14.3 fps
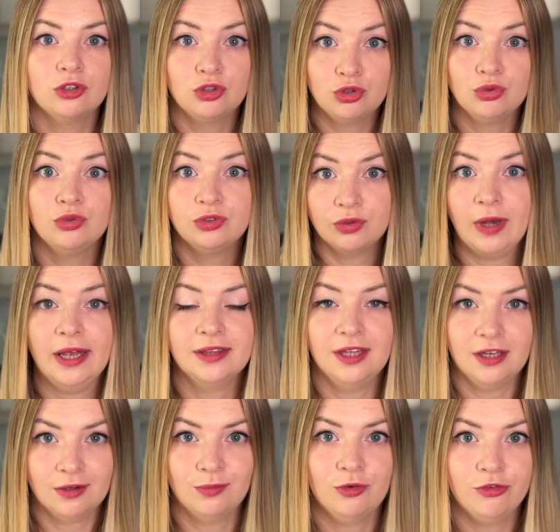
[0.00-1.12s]
to track
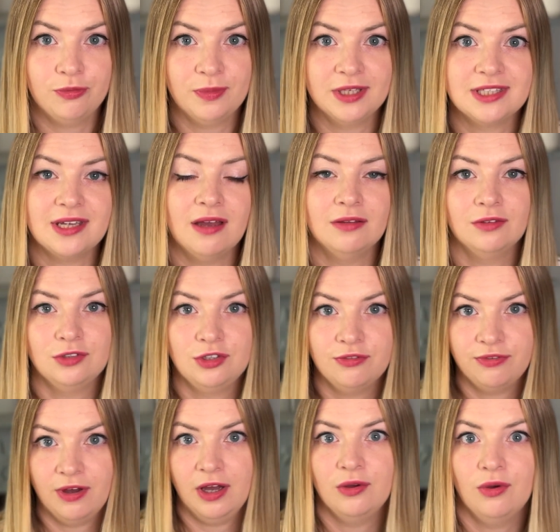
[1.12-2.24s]
their movements and
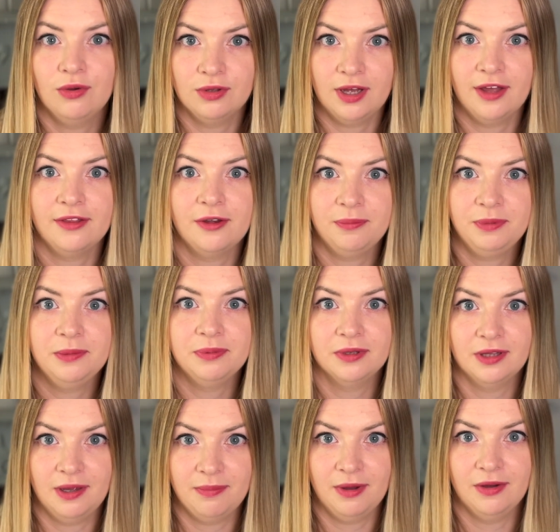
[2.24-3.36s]
notify all other people
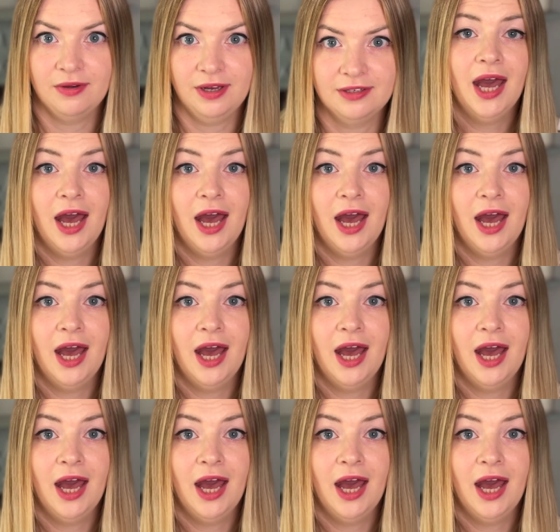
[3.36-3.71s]
about it.